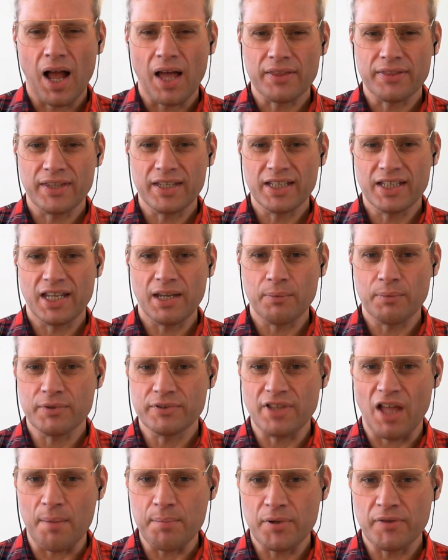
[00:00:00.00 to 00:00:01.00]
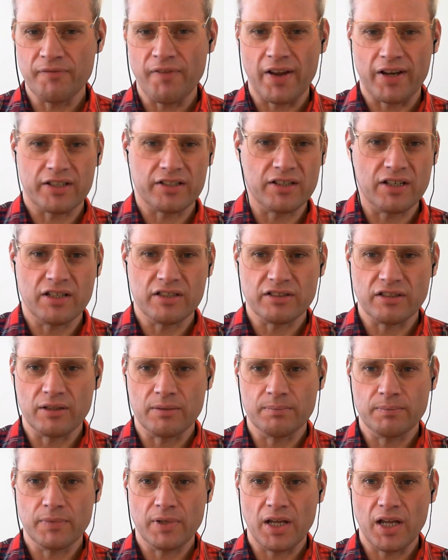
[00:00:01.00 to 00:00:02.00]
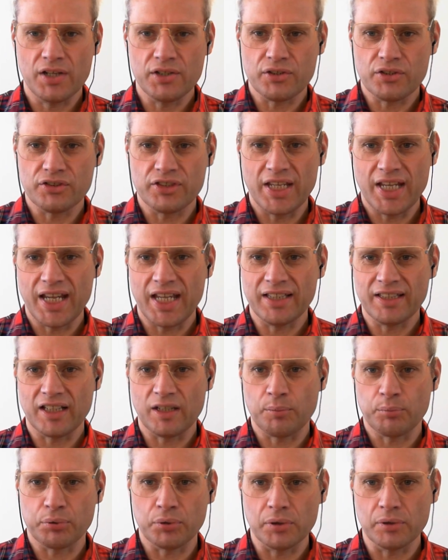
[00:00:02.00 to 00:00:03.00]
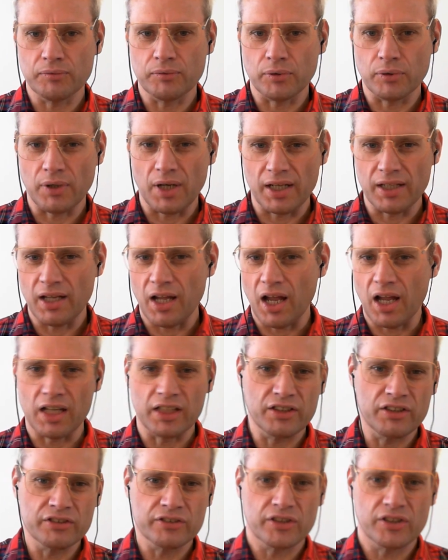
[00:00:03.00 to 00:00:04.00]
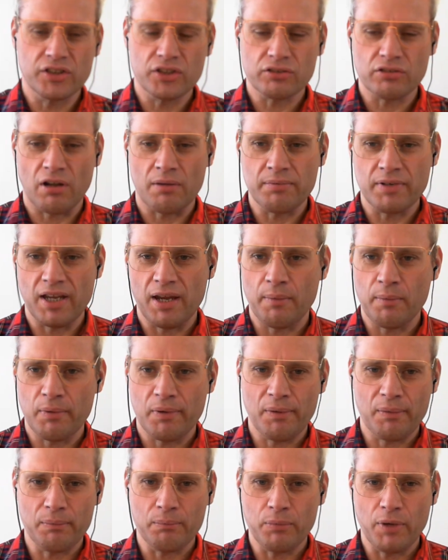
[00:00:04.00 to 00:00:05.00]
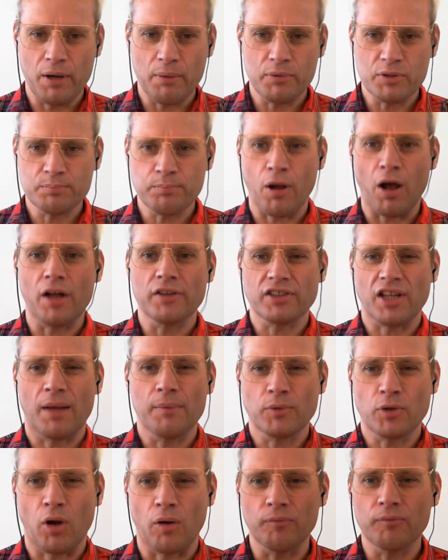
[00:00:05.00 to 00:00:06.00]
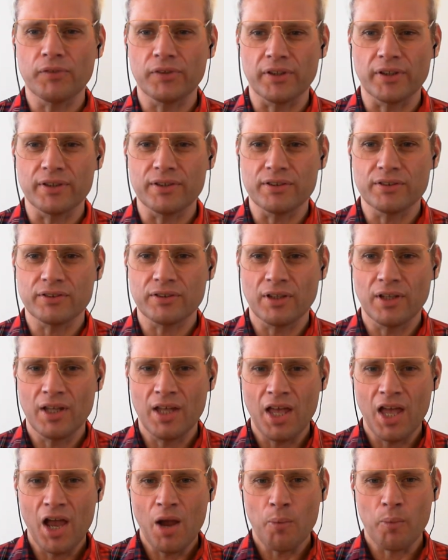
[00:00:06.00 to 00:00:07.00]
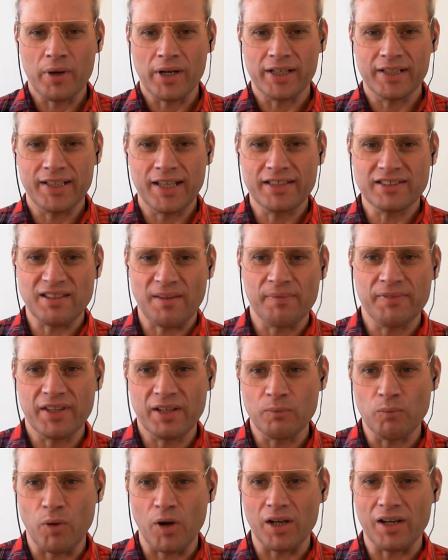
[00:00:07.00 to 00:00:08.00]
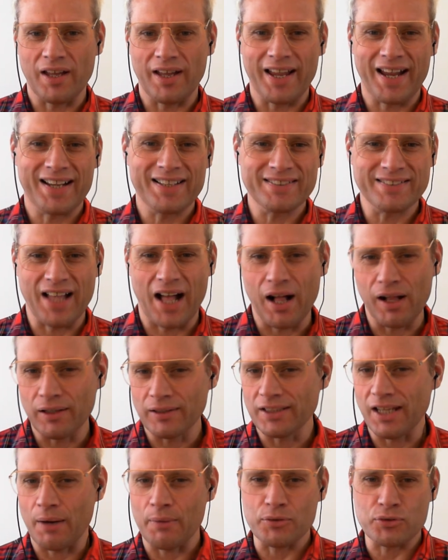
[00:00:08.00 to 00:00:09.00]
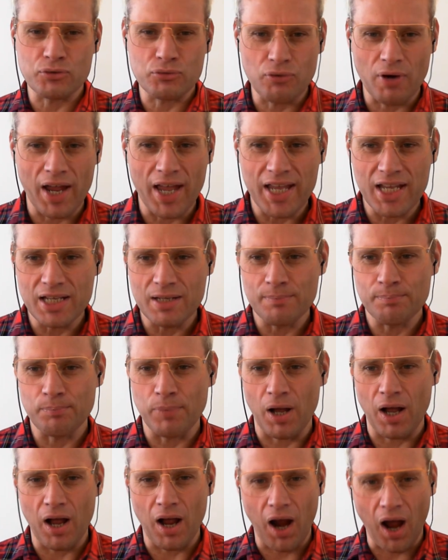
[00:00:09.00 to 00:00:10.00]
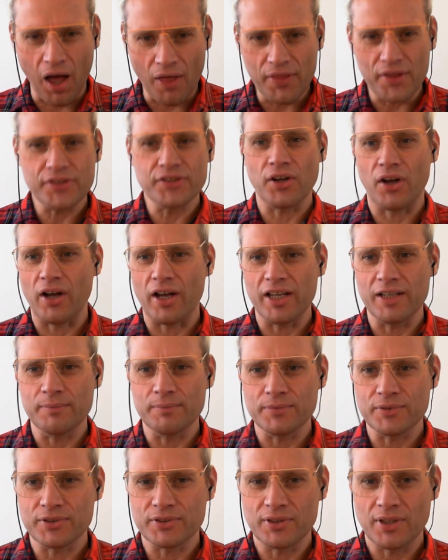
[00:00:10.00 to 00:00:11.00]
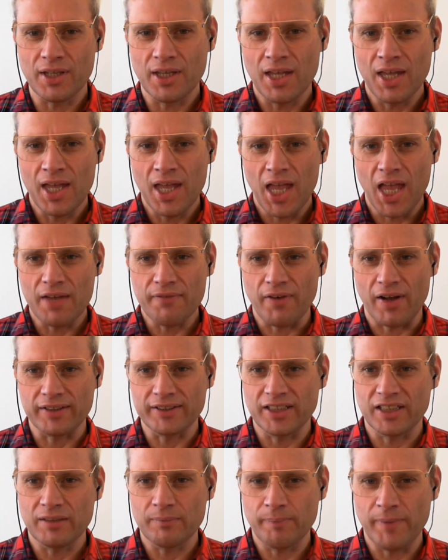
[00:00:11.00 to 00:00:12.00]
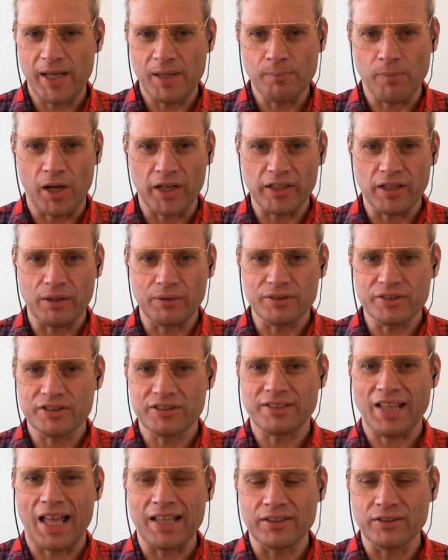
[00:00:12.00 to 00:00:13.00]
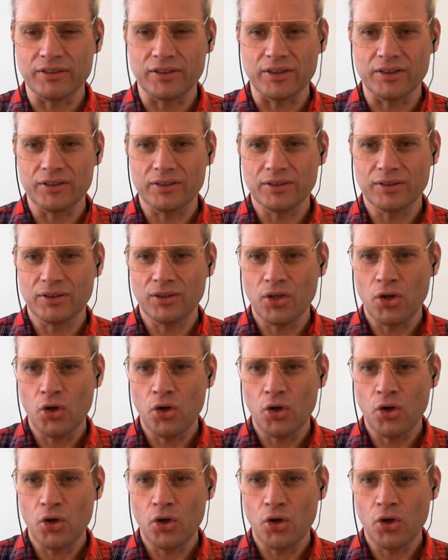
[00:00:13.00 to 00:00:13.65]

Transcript: I think it was that perfectionism and just seeking that approval. I used to describe it was part-time confidence. When I did something well, I excelled, I was great. But other times, if I didn't meet my own standard,